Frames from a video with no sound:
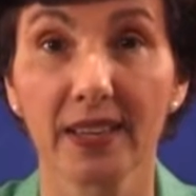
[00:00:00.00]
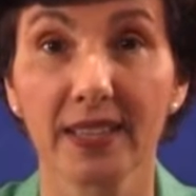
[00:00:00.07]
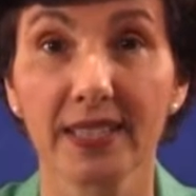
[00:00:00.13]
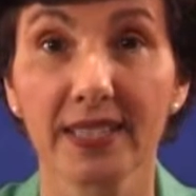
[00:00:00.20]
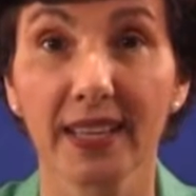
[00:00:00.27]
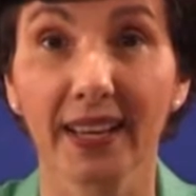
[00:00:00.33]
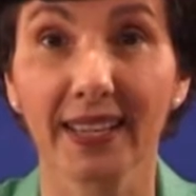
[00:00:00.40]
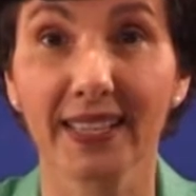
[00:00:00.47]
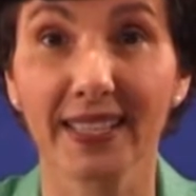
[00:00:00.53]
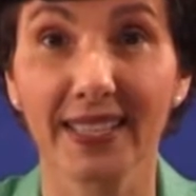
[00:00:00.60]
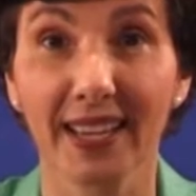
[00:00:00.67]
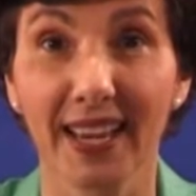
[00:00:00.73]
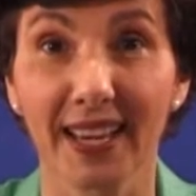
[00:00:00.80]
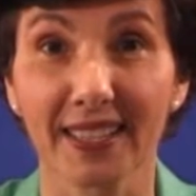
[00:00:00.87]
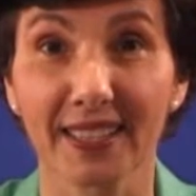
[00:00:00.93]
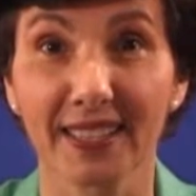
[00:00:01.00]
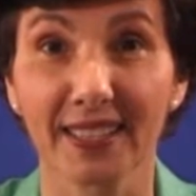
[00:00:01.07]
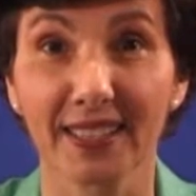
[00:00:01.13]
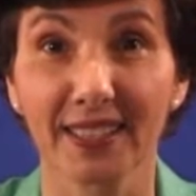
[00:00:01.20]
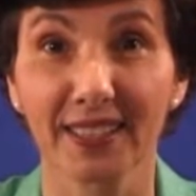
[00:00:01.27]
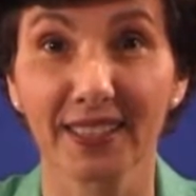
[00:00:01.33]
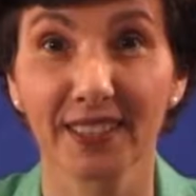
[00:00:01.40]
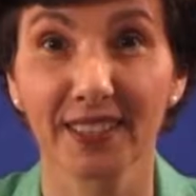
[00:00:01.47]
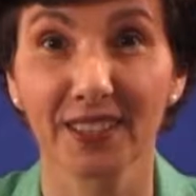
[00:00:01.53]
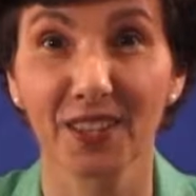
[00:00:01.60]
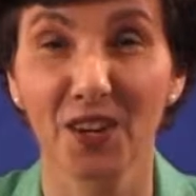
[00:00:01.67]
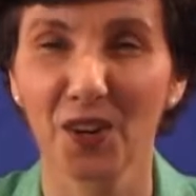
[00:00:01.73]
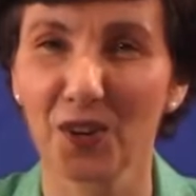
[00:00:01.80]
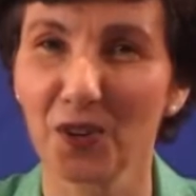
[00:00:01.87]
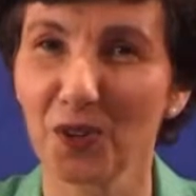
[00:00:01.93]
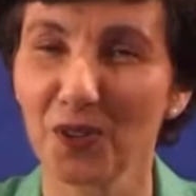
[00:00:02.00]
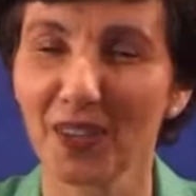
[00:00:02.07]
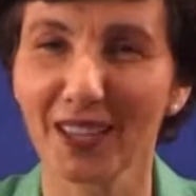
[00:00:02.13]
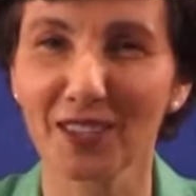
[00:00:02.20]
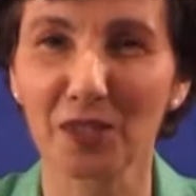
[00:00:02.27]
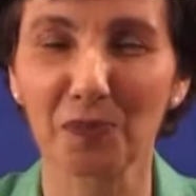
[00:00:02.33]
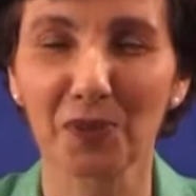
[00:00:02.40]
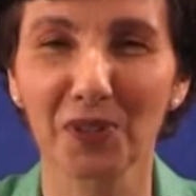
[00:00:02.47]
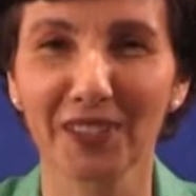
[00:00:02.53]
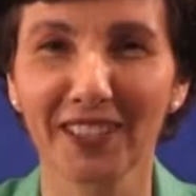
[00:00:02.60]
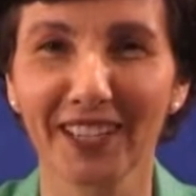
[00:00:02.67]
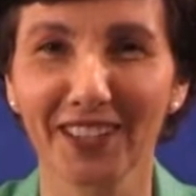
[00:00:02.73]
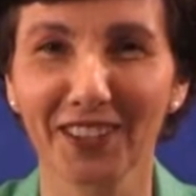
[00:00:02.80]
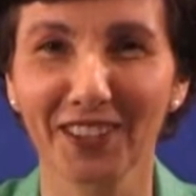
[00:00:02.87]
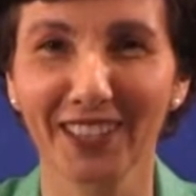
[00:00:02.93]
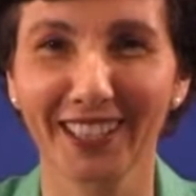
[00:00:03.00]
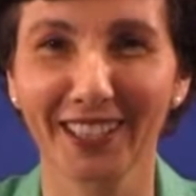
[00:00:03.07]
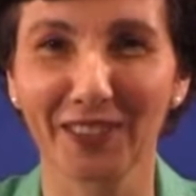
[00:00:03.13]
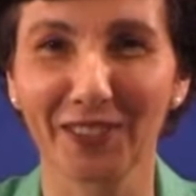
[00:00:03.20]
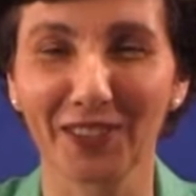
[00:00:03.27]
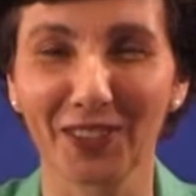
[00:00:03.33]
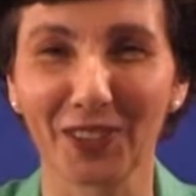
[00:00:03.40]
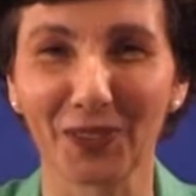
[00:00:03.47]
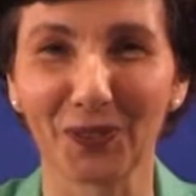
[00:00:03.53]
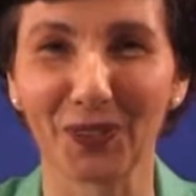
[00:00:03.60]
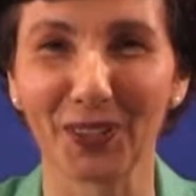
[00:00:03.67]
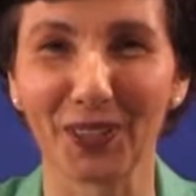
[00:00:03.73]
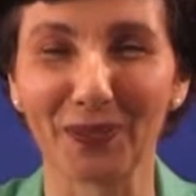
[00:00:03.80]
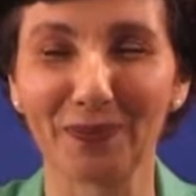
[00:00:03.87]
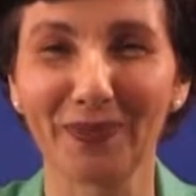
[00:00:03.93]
Success. Oh, that's a particularly difficult word.